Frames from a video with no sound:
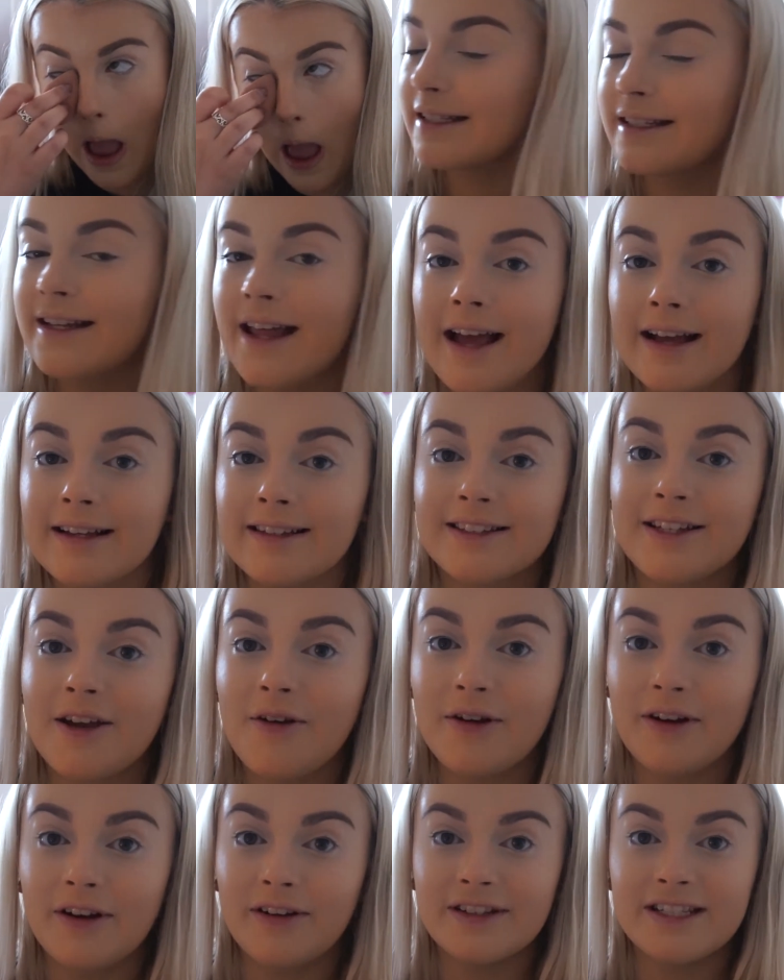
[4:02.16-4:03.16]
So next
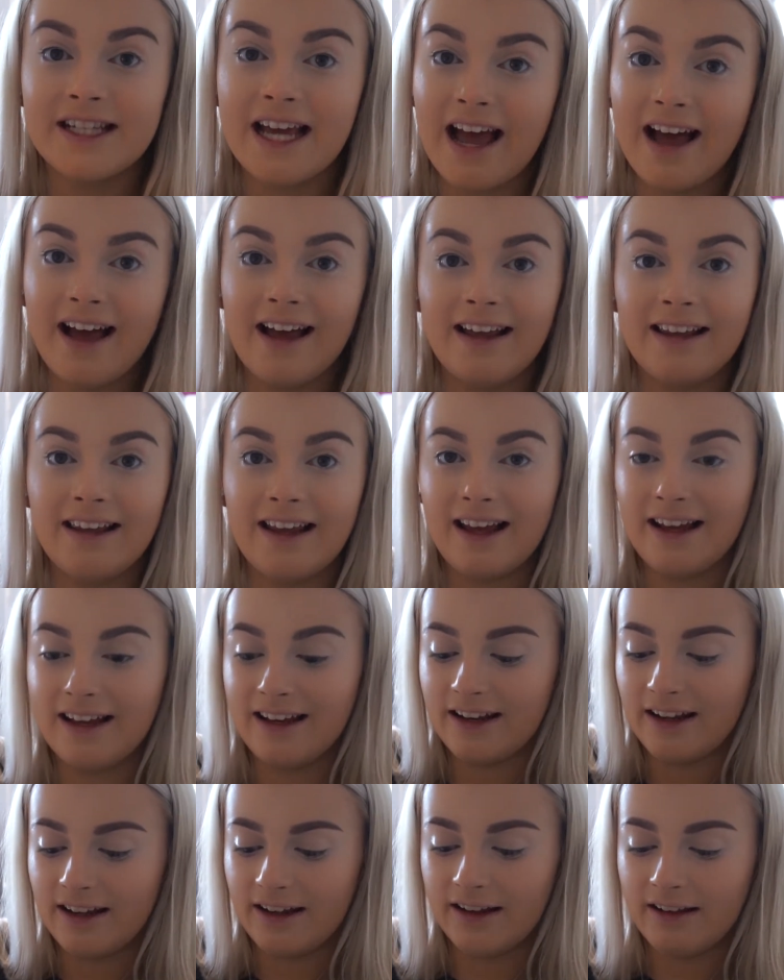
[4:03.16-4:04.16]
going on to
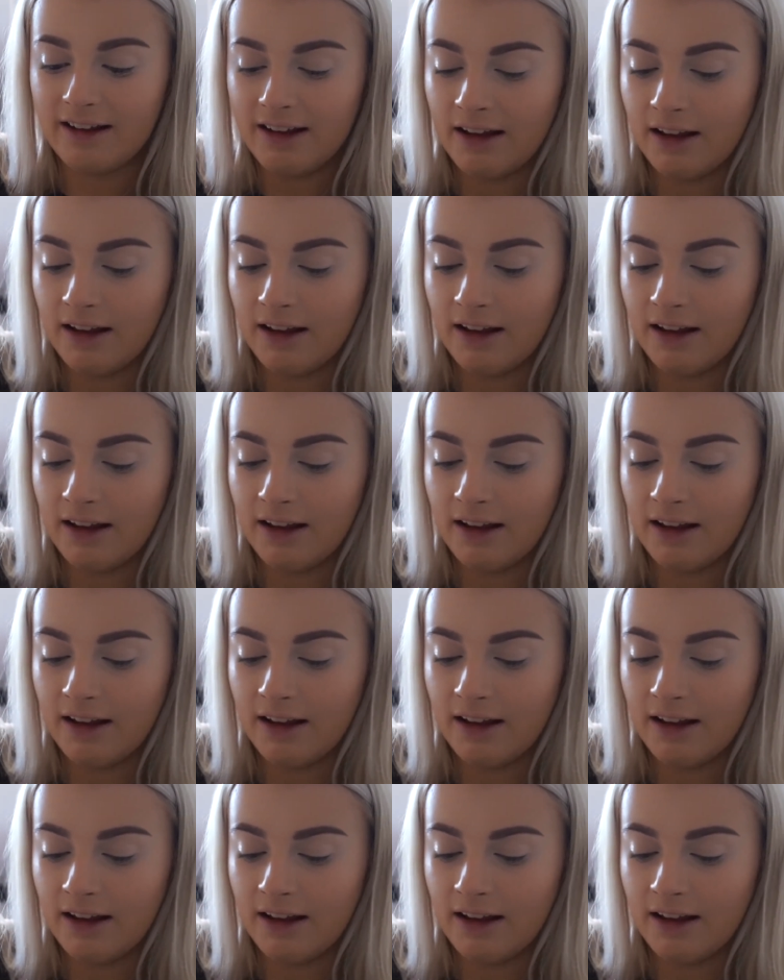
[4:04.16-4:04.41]
eyeliner.